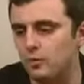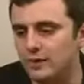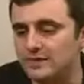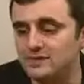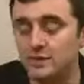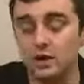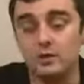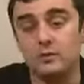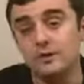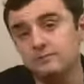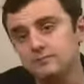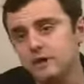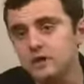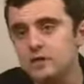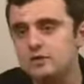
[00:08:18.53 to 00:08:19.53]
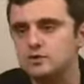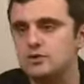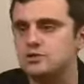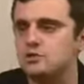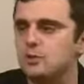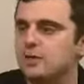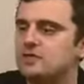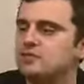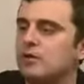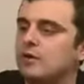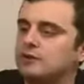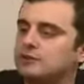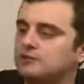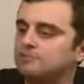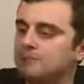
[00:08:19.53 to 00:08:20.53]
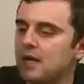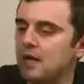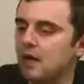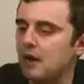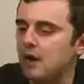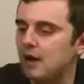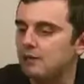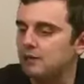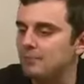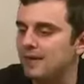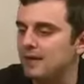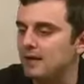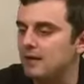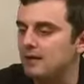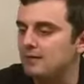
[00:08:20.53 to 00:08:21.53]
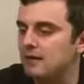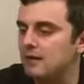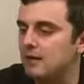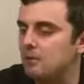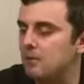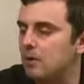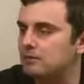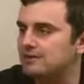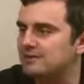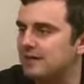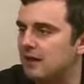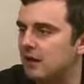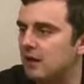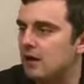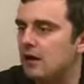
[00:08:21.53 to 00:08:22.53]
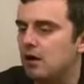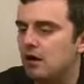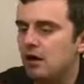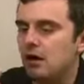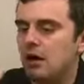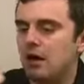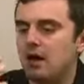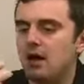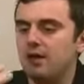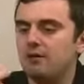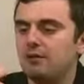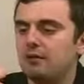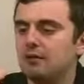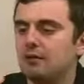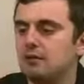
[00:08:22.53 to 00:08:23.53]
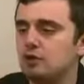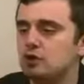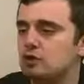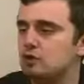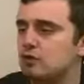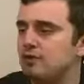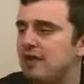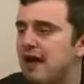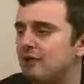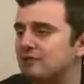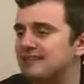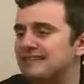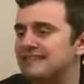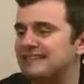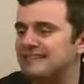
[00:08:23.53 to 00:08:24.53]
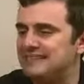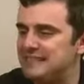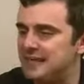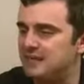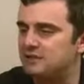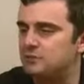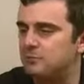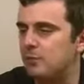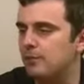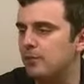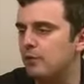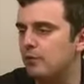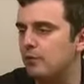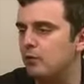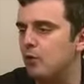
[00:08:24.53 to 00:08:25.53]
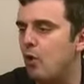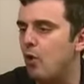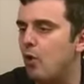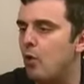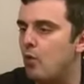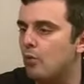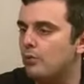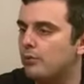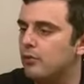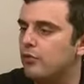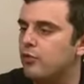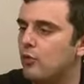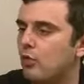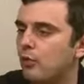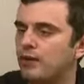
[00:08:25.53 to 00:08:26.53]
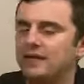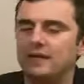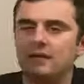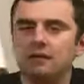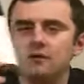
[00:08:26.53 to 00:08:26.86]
ways to go, and so that's the way it starts. Uh, Domaine de Montille, uh, 2006 Premier Cru 03,